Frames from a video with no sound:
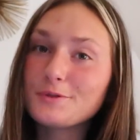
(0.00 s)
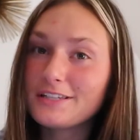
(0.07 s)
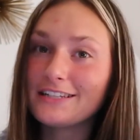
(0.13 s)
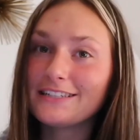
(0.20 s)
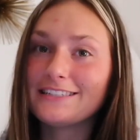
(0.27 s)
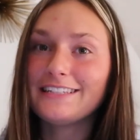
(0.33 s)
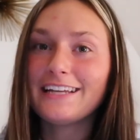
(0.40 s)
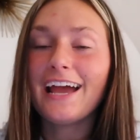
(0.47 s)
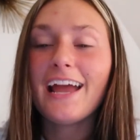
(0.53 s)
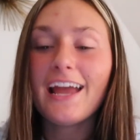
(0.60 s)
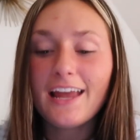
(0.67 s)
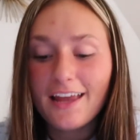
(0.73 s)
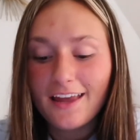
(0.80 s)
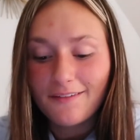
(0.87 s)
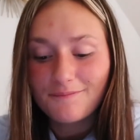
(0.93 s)

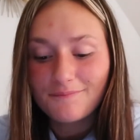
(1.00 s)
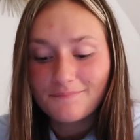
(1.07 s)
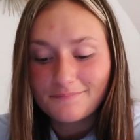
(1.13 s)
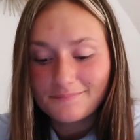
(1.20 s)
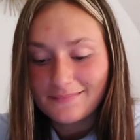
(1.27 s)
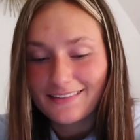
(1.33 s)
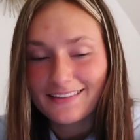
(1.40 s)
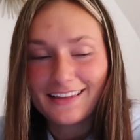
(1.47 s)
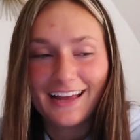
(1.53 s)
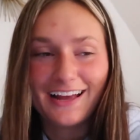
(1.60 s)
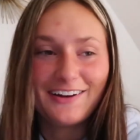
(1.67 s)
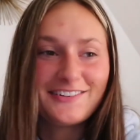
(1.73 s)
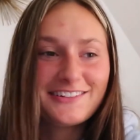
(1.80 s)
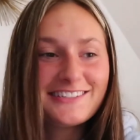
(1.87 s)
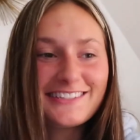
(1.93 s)
today, I
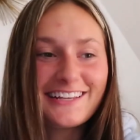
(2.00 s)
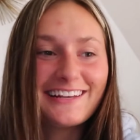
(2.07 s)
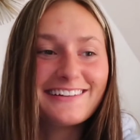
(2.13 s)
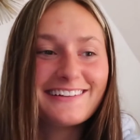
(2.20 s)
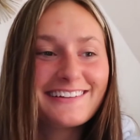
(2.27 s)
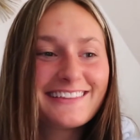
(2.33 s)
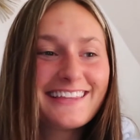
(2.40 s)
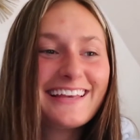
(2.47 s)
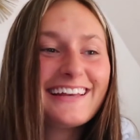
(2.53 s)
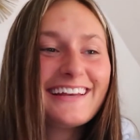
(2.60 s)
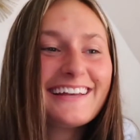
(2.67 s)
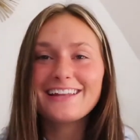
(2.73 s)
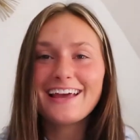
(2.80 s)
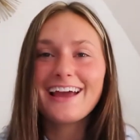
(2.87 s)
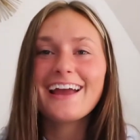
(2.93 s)
always say it like that.
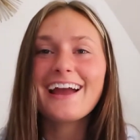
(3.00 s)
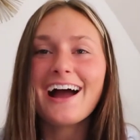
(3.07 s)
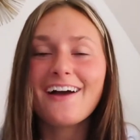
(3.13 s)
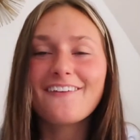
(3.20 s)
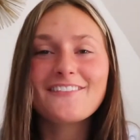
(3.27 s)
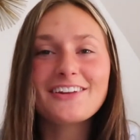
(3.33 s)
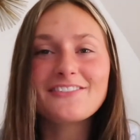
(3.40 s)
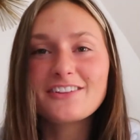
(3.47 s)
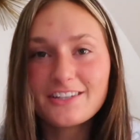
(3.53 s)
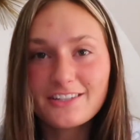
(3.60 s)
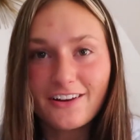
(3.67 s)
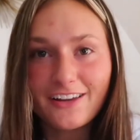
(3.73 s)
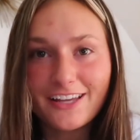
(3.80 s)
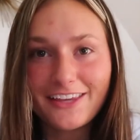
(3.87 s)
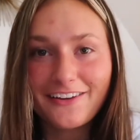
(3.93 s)
Today I'm gonna be
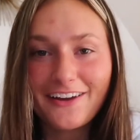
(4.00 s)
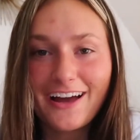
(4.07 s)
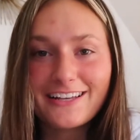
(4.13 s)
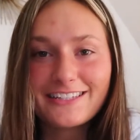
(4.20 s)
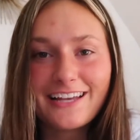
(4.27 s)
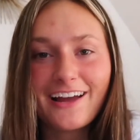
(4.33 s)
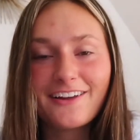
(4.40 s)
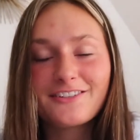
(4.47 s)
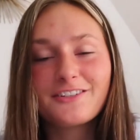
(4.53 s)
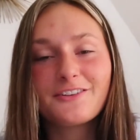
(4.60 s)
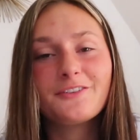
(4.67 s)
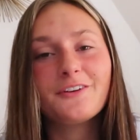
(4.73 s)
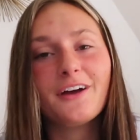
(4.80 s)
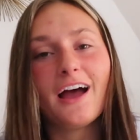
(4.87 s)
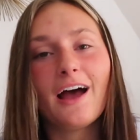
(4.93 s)
showing you guys how
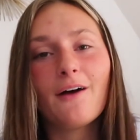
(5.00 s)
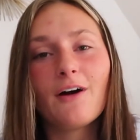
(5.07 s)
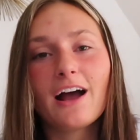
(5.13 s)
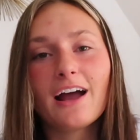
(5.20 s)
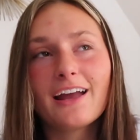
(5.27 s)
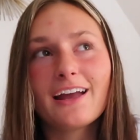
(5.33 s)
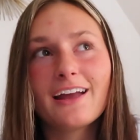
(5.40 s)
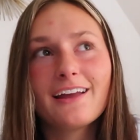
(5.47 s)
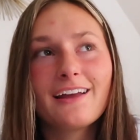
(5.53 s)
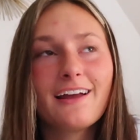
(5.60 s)
I